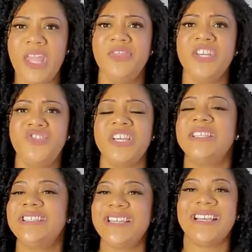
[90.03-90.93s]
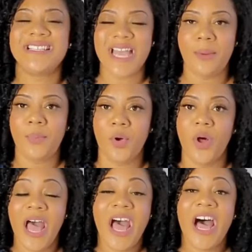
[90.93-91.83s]
This just is an
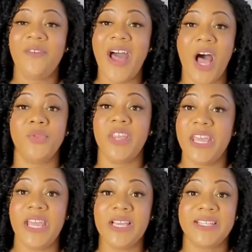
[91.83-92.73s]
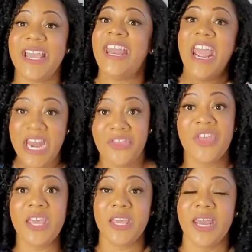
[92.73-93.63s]
example of how things can
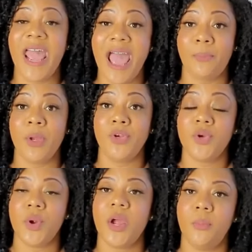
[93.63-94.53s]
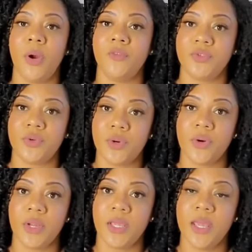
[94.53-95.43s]
anything can happen during a birth
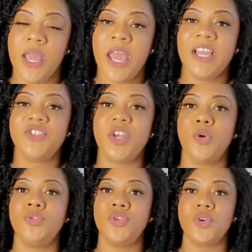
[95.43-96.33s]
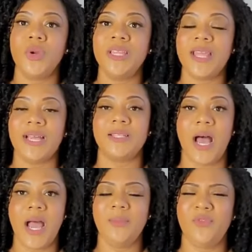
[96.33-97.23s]
story. And so during that
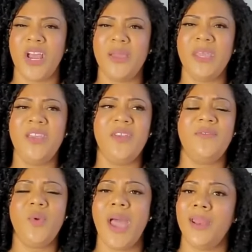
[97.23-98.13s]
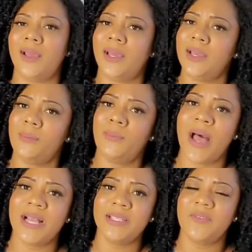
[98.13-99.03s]
time frame, even if you had a good
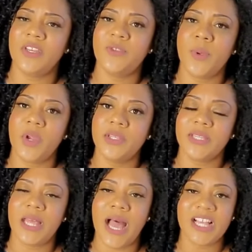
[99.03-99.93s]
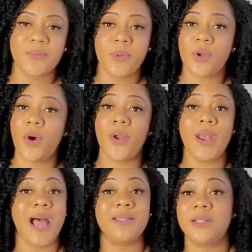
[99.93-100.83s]
positive experience at the hospital or
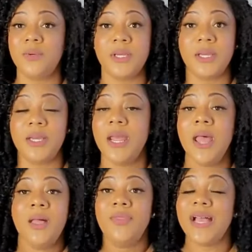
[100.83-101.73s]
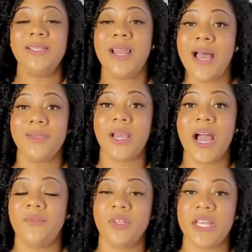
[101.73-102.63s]
not so good, that's not the
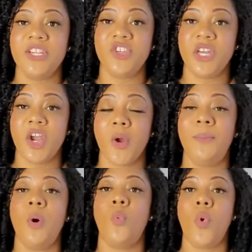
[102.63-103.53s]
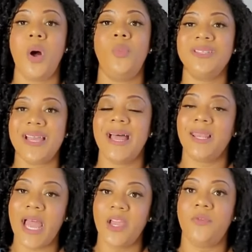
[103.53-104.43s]
conversation here. But what was that
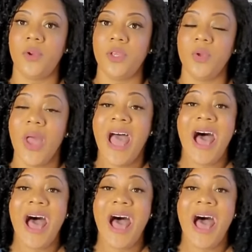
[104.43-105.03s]
like for you?